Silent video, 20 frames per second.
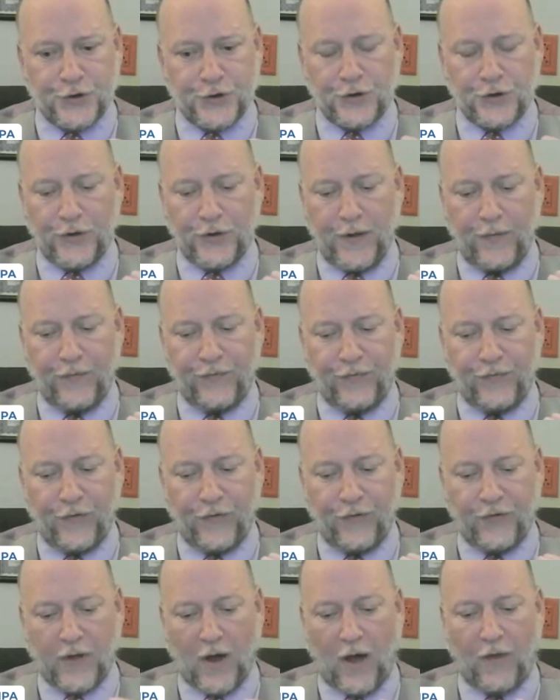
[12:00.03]
to literally
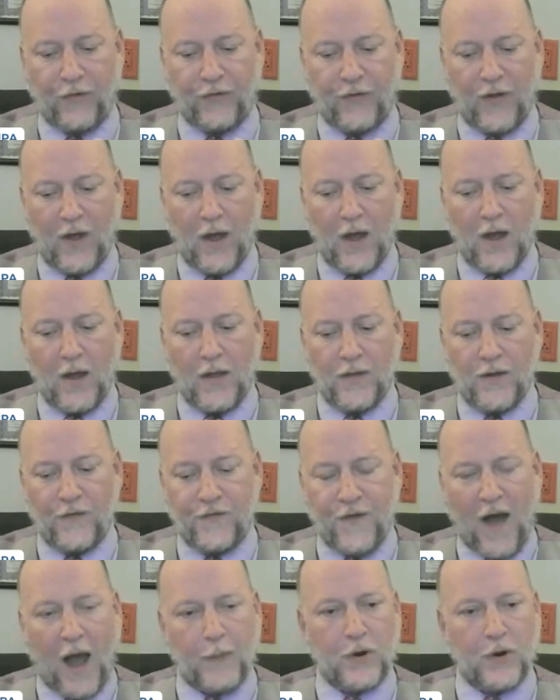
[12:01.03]
discuss
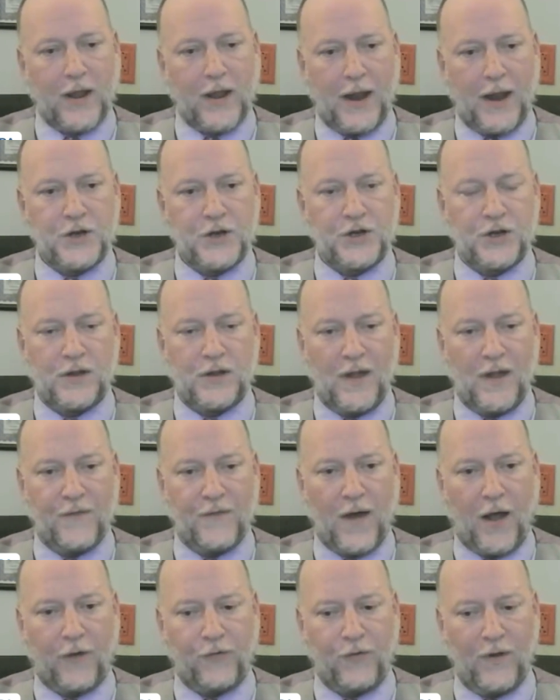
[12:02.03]
the fabrication.
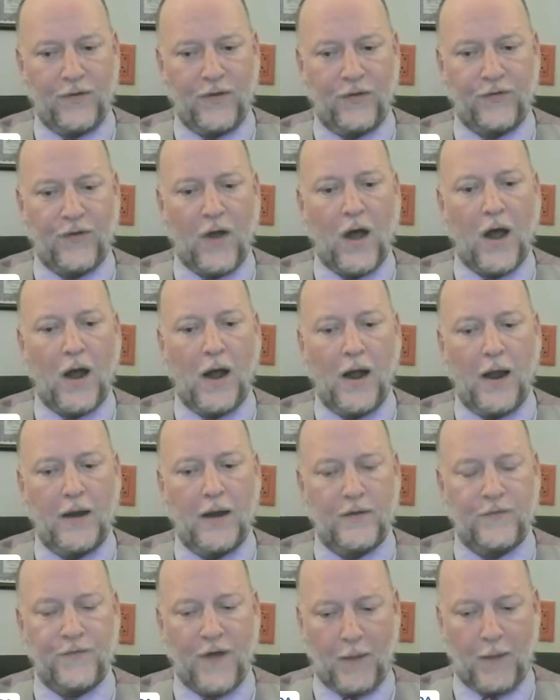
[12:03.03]
They've actually
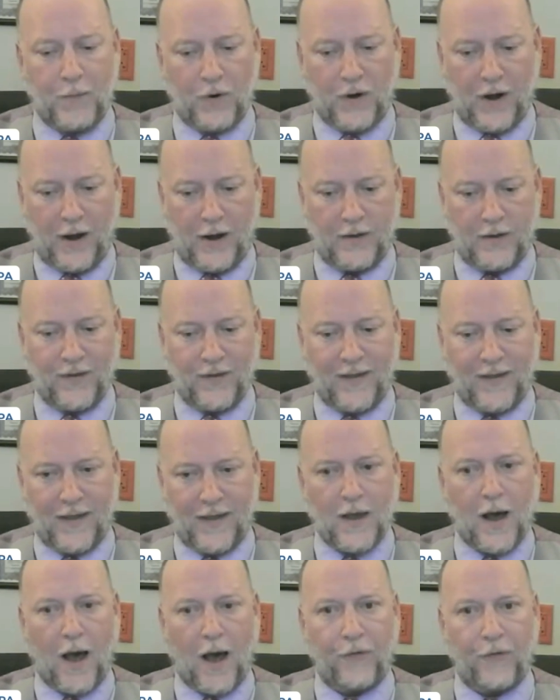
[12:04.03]
designed and fabricated the
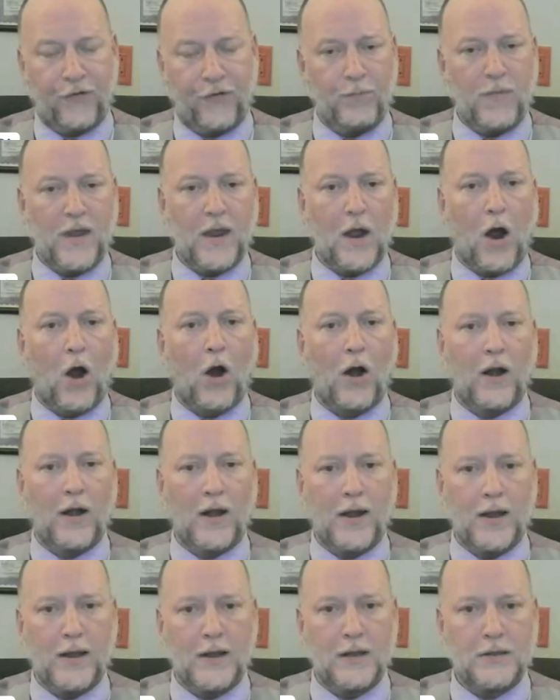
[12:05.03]
kiosk to meet
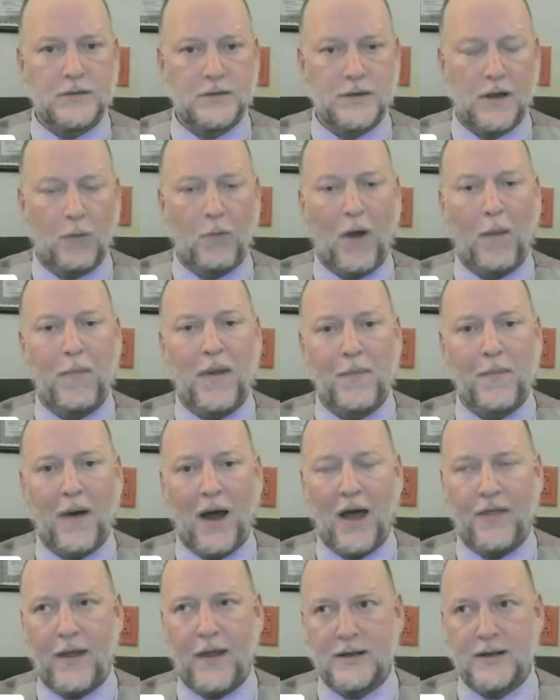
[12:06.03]
our needs. What I mean
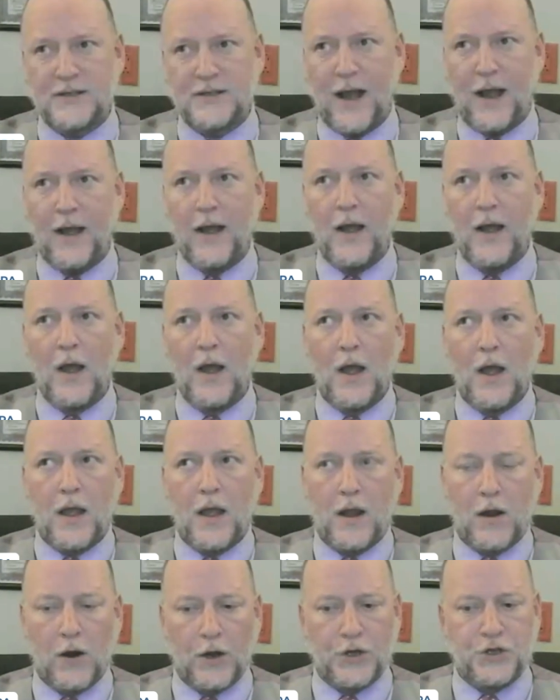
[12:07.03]
by that is that
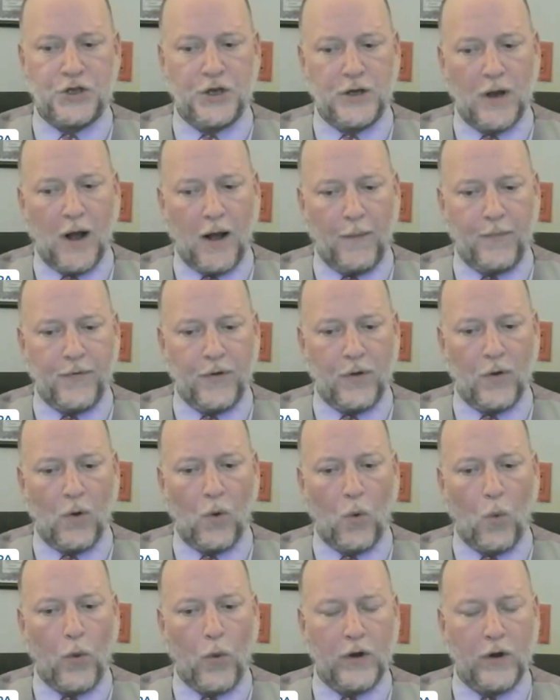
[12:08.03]
here at
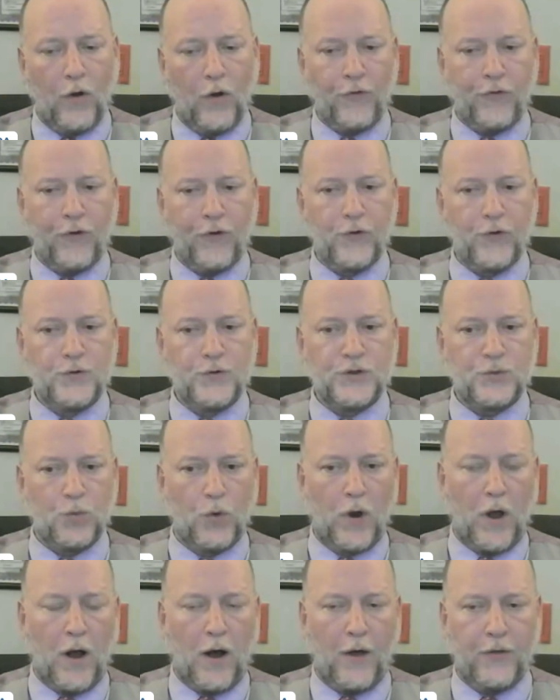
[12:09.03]
GW, we don't
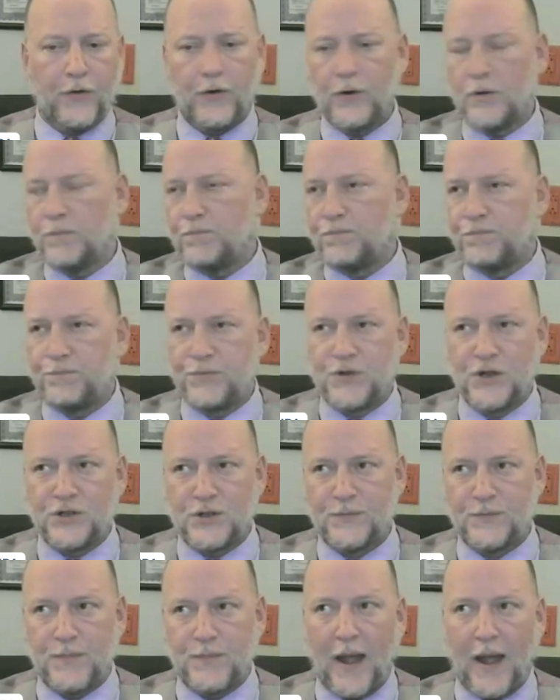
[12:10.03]
use what other
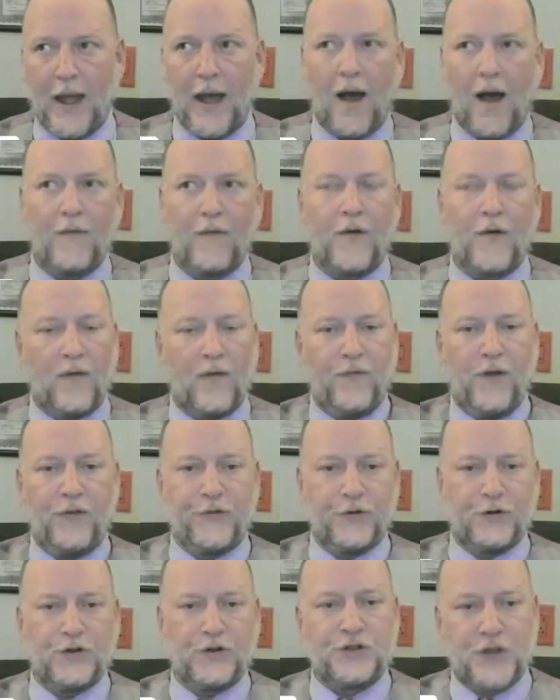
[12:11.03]
systems may have, a
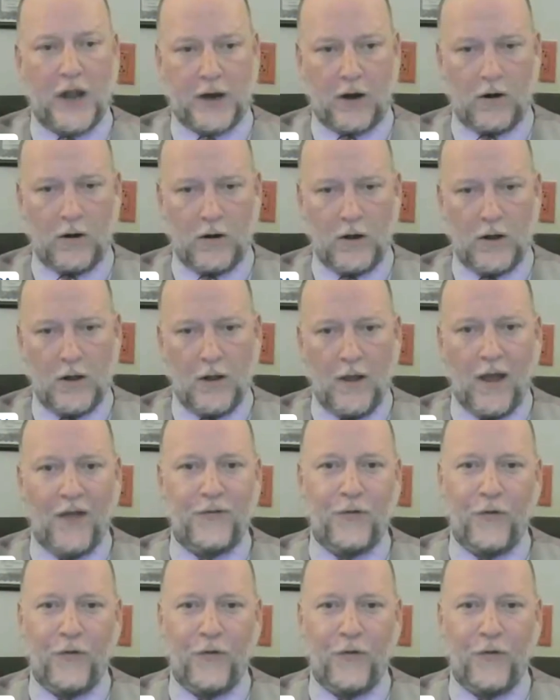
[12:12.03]
visitor sticker,